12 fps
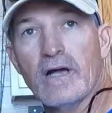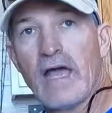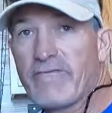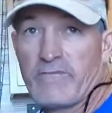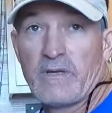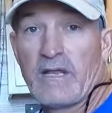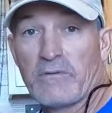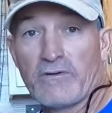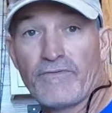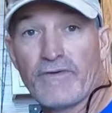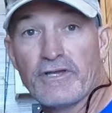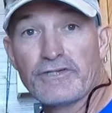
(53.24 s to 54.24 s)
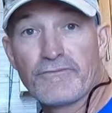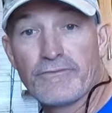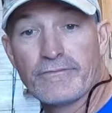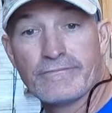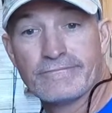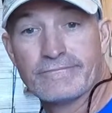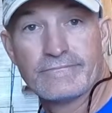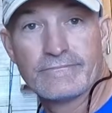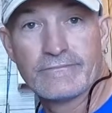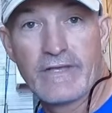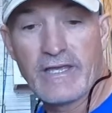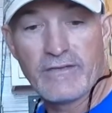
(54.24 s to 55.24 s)
Haven't been able to fish for
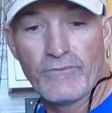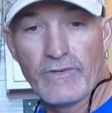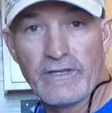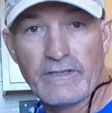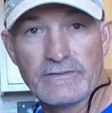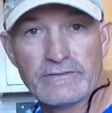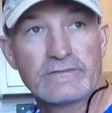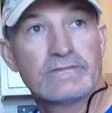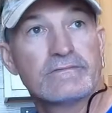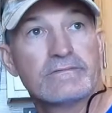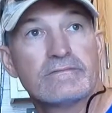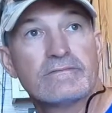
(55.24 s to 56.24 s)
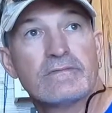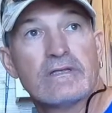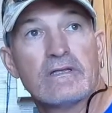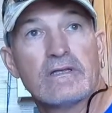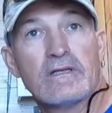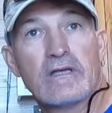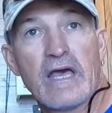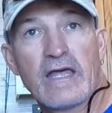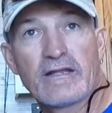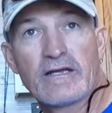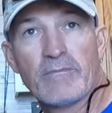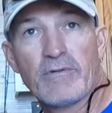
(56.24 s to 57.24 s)
8 weeks.
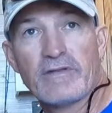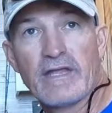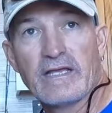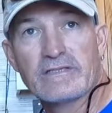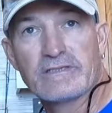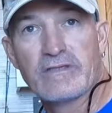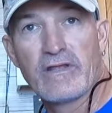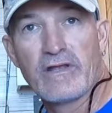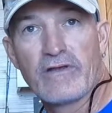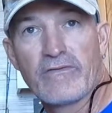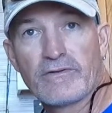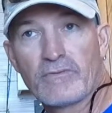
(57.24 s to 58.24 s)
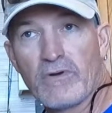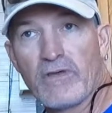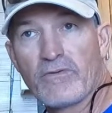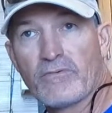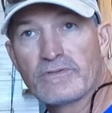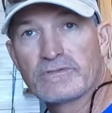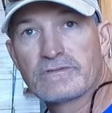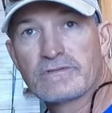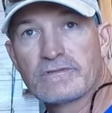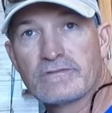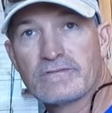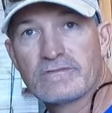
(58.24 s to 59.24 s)
Had a couple of days in there that the weather
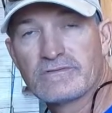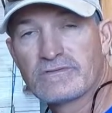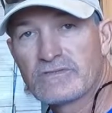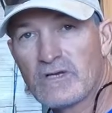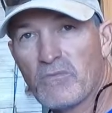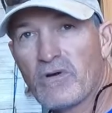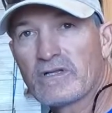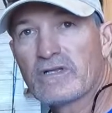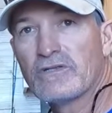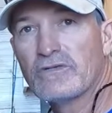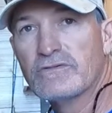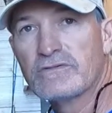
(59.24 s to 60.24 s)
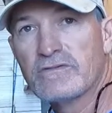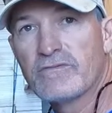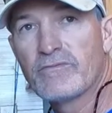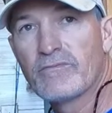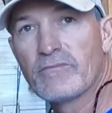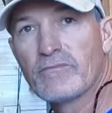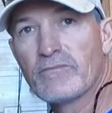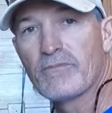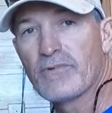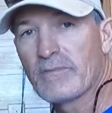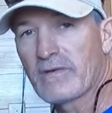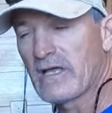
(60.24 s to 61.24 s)
was somewhat conducive,
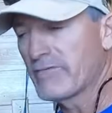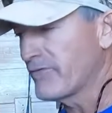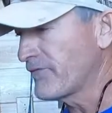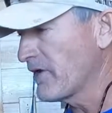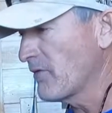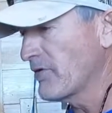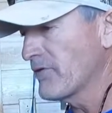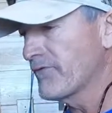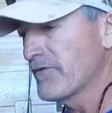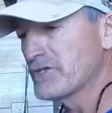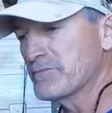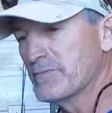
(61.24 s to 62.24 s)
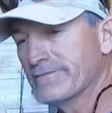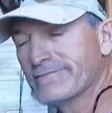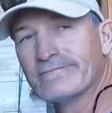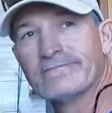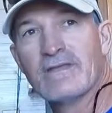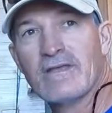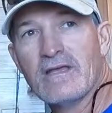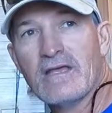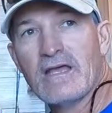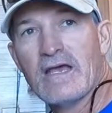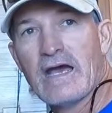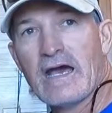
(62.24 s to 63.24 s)
but I'm kind of a fair weather fisherman.
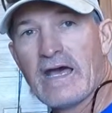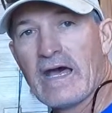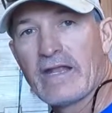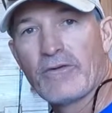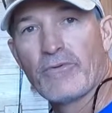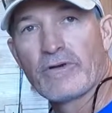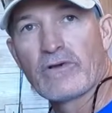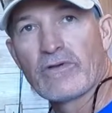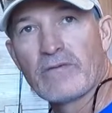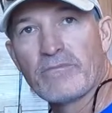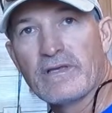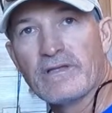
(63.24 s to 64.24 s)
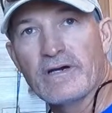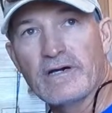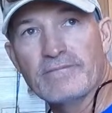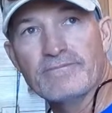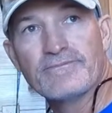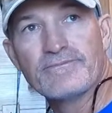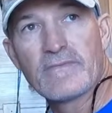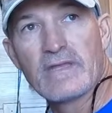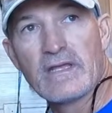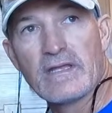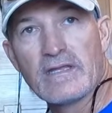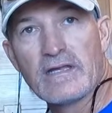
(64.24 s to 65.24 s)
I don't want to go get beat up,
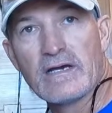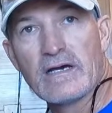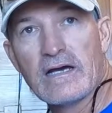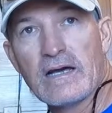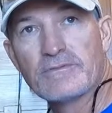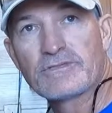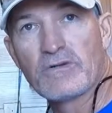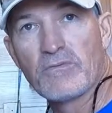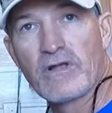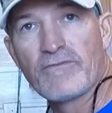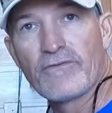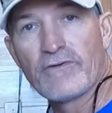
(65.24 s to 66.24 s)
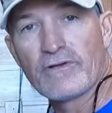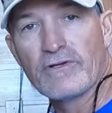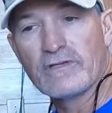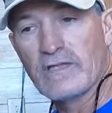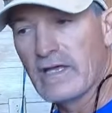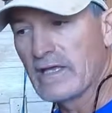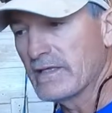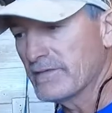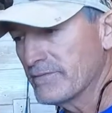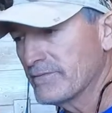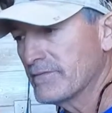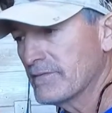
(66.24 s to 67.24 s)
and I'm just going to wait for a good
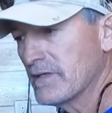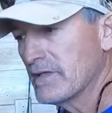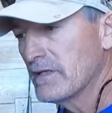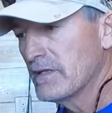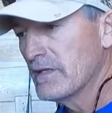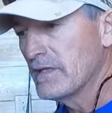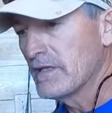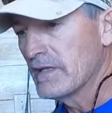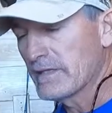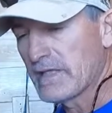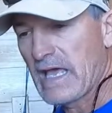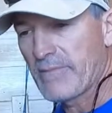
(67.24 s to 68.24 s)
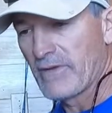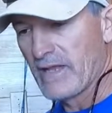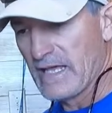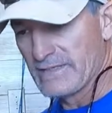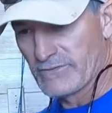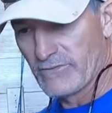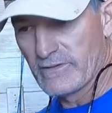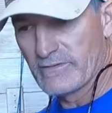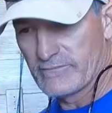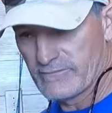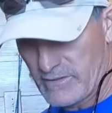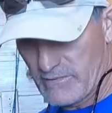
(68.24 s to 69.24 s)
day and capitalize on it.
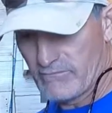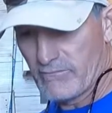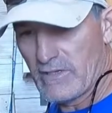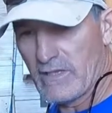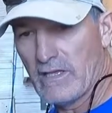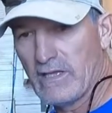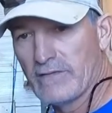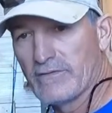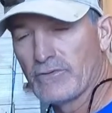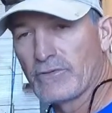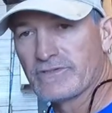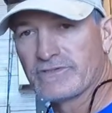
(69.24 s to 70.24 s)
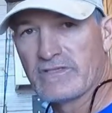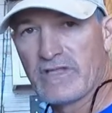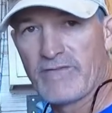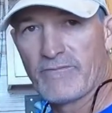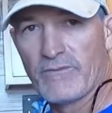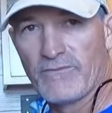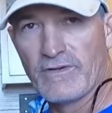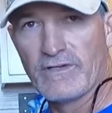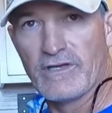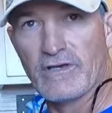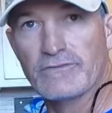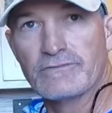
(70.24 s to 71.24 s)
And you can see that from the
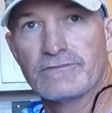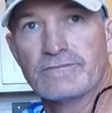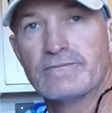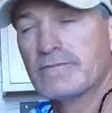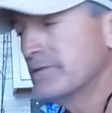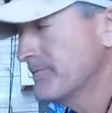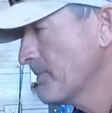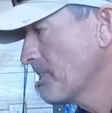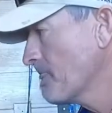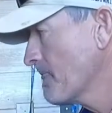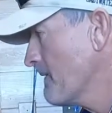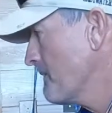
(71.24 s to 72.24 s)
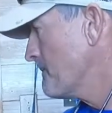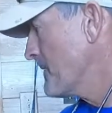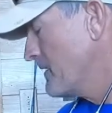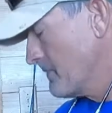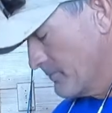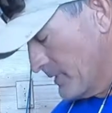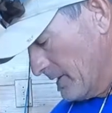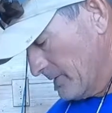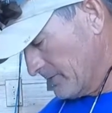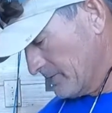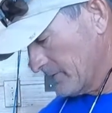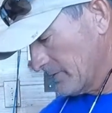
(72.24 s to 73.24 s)
videos.
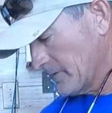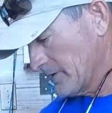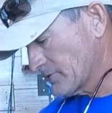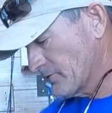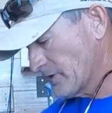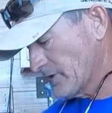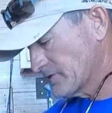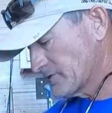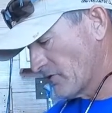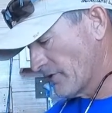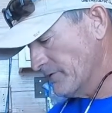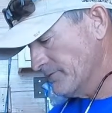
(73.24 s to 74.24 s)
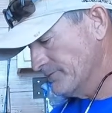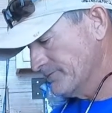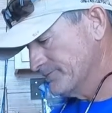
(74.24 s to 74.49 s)
But let's go ahead and get started.